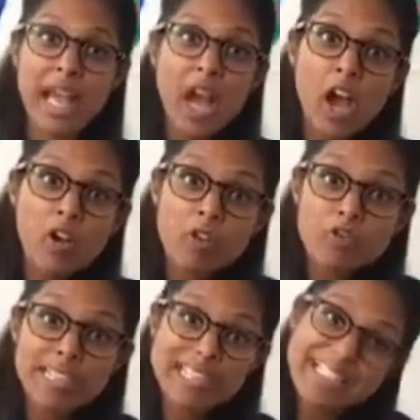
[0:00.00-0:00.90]
a
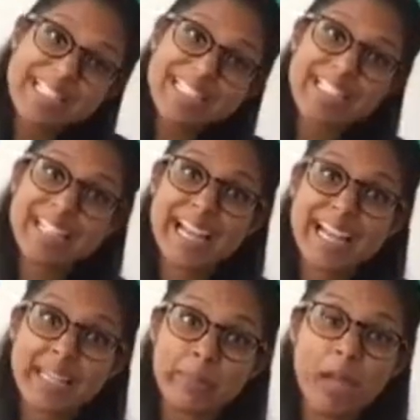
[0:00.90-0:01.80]
reading
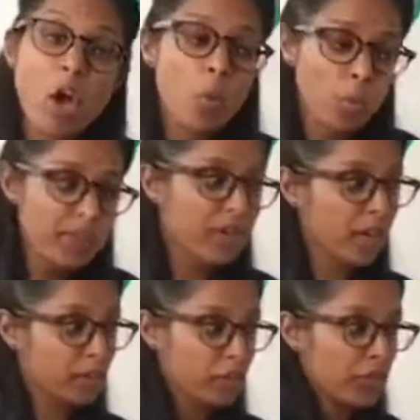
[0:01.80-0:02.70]
game with our
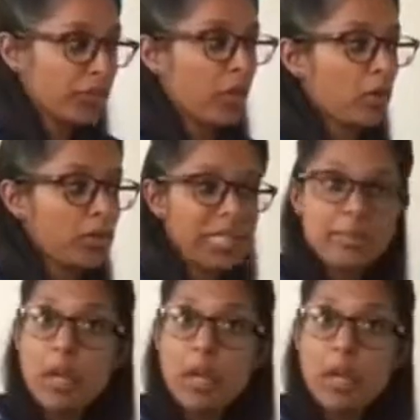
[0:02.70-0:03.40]
new phoneme,